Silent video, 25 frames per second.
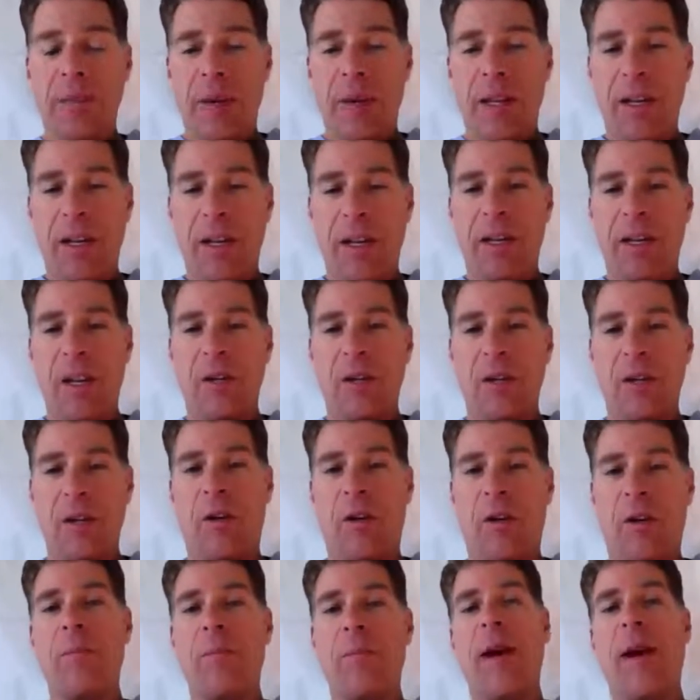meditation
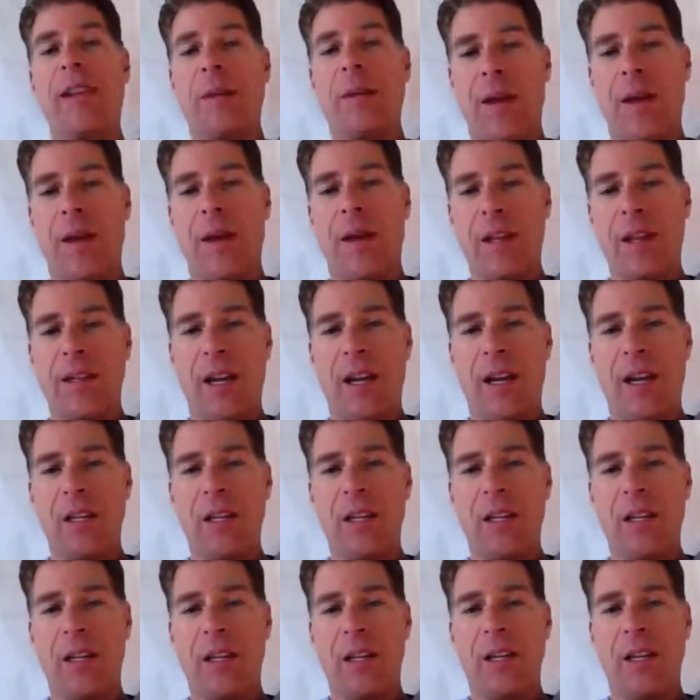or mm. metta
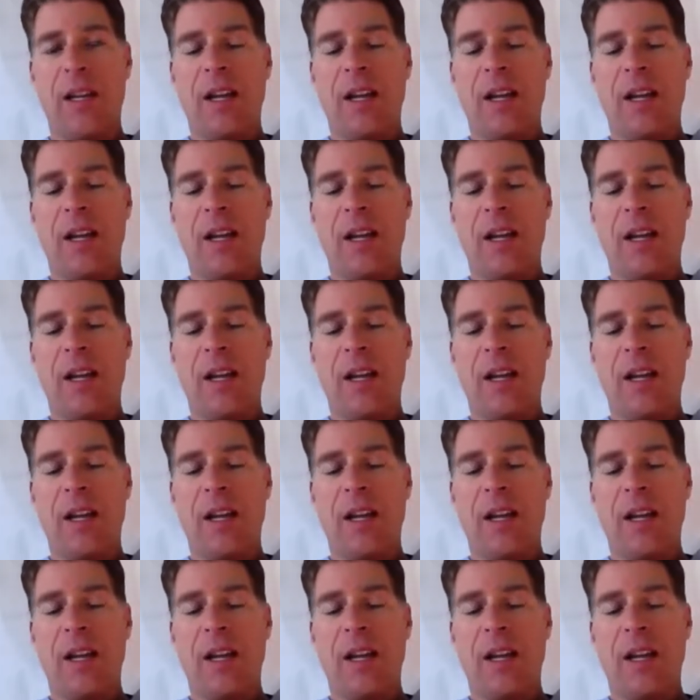meditation.